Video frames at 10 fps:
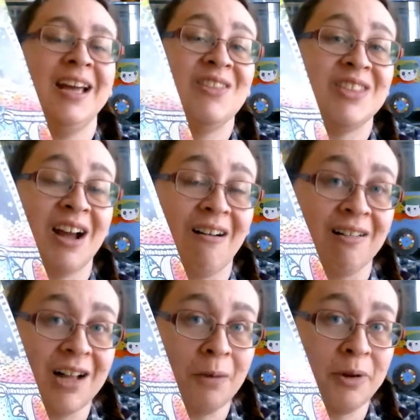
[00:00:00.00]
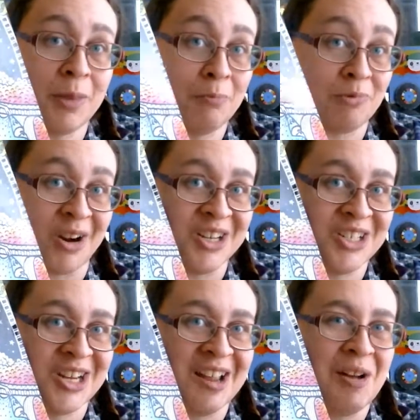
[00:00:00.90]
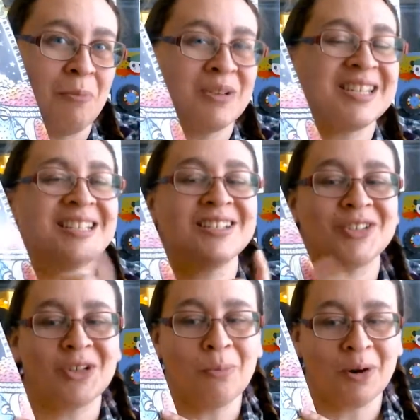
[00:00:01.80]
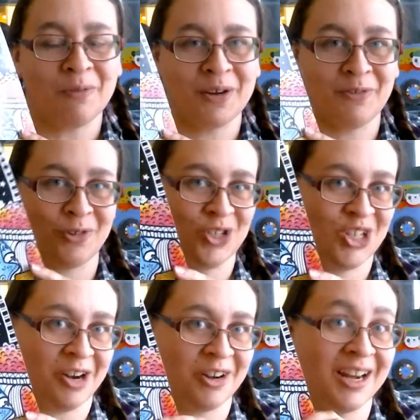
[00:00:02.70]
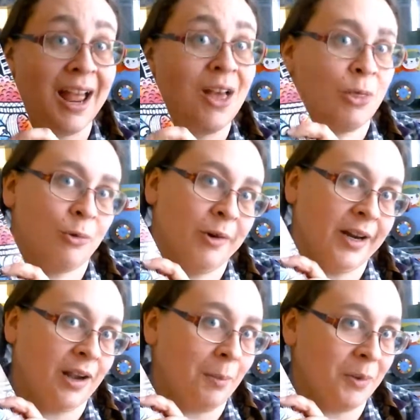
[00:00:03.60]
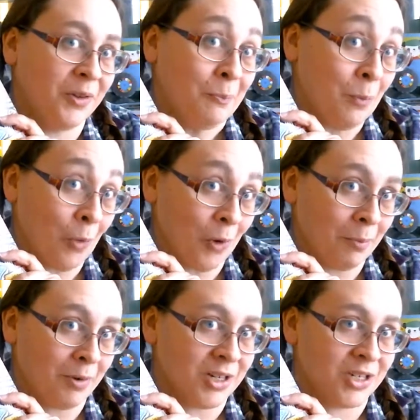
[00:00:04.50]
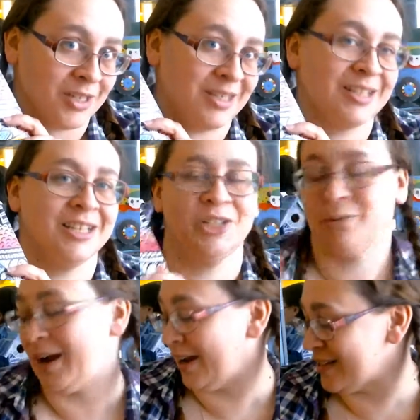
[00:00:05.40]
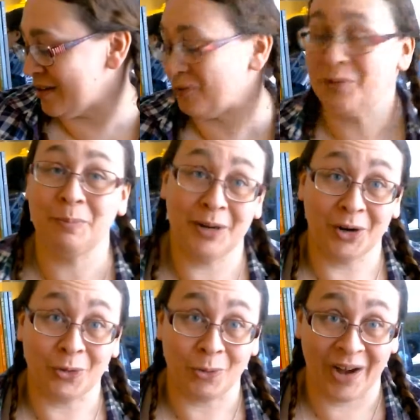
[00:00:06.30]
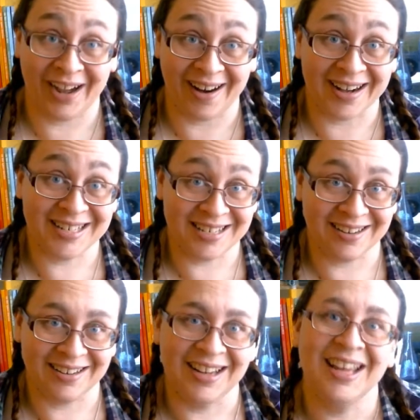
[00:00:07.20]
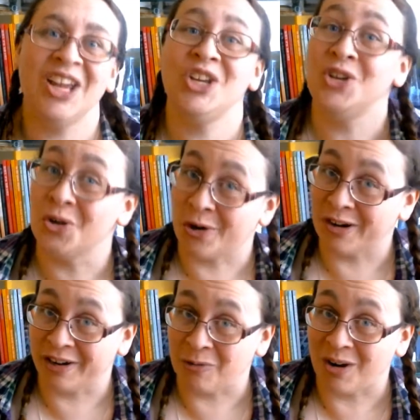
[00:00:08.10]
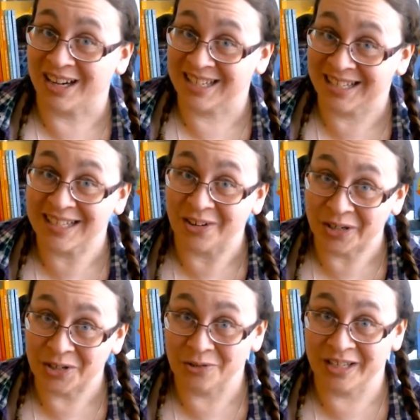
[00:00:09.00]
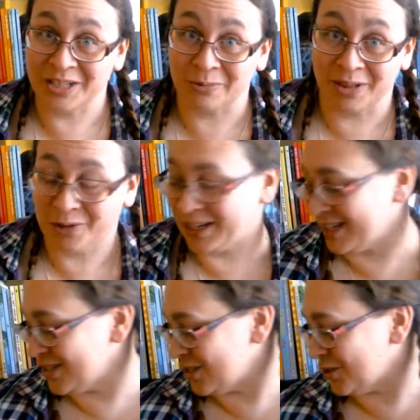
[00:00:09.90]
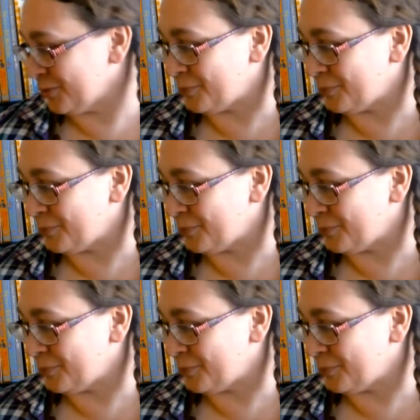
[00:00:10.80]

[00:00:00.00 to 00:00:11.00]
They all come with a brush, but since they're so perfect for sharing, throwing a couple more brushes in the Easter basket would be a great idea. You're going to want to sit down and do these with your kids too.